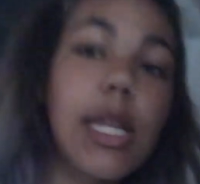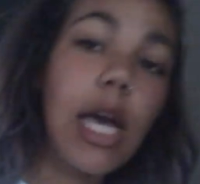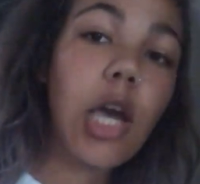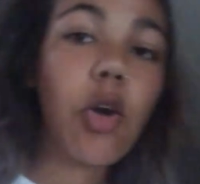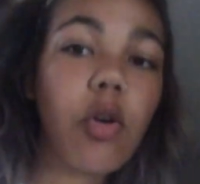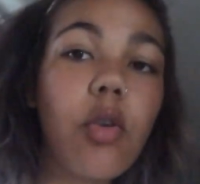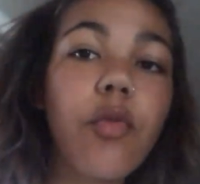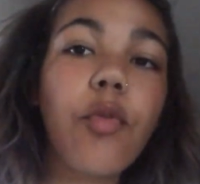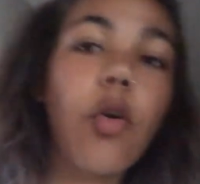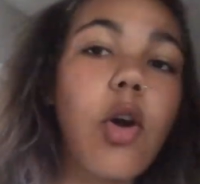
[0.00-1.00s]
Now
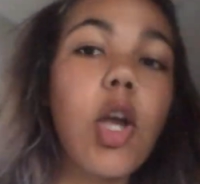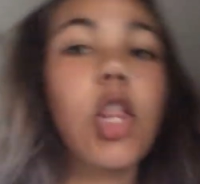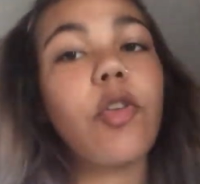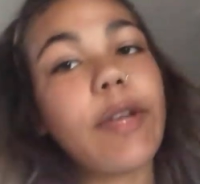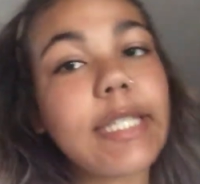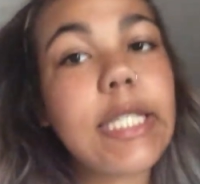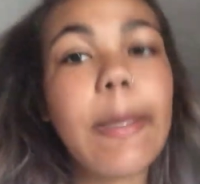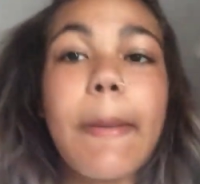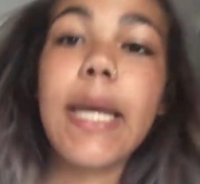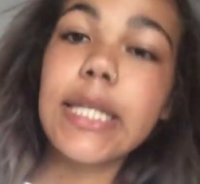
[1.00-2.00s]
for the rest
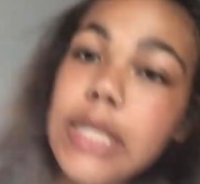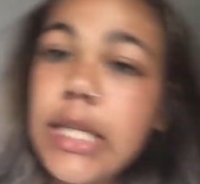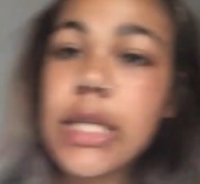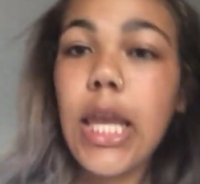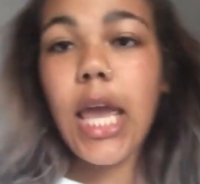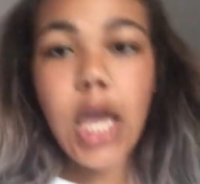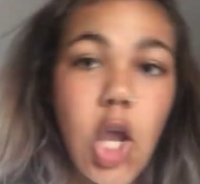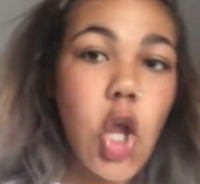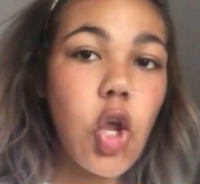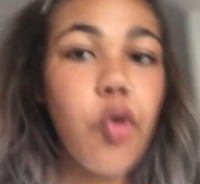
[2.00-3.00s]
of my
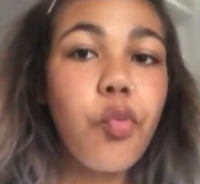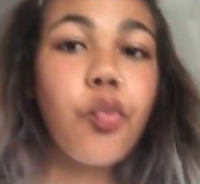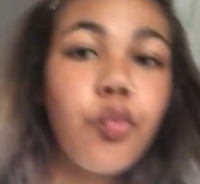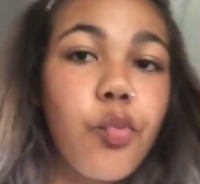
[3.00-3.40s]
skincare.